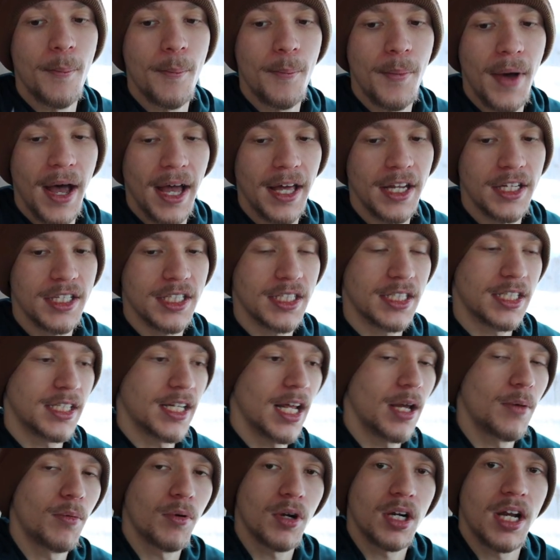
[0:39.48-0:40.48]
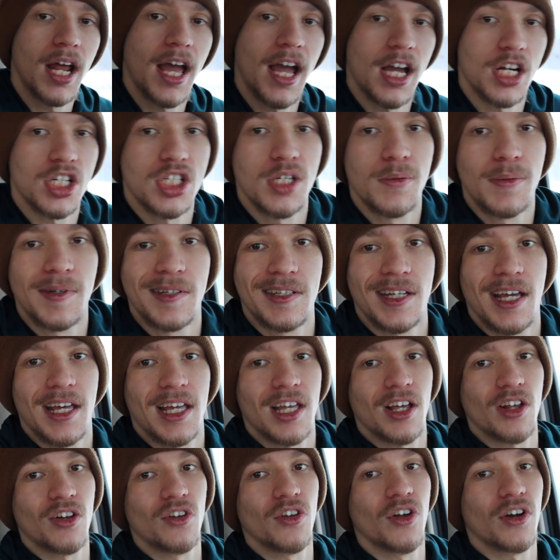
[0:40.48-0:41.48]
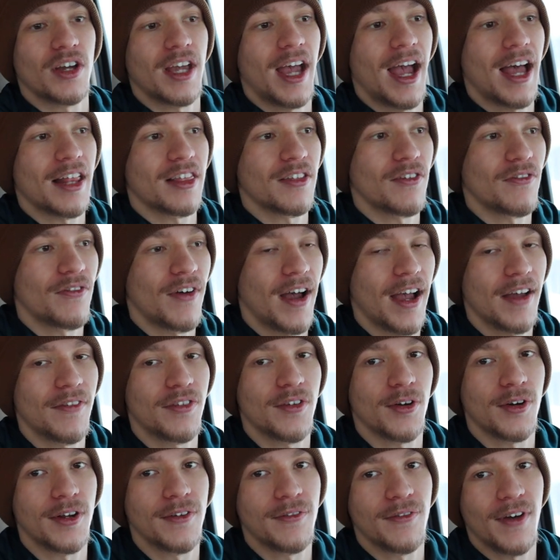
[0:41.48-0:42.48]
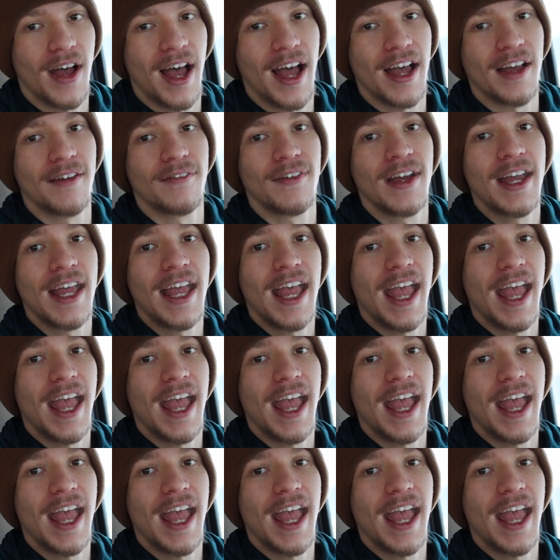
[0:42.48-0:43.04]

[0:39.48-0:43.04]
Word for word: But today we're going to actually be taking a look at the 535,